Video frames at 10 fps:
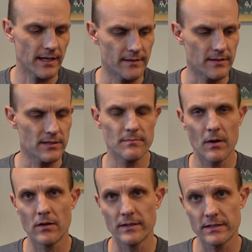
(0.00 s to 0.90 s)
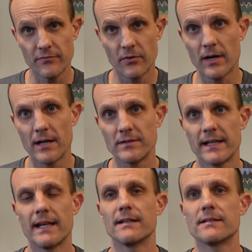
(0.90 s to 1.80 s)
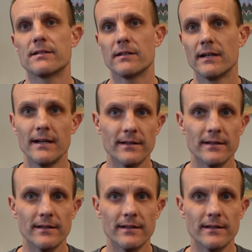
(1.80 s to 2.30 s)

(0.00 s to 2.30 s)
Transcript: and the smallest four ounce canister,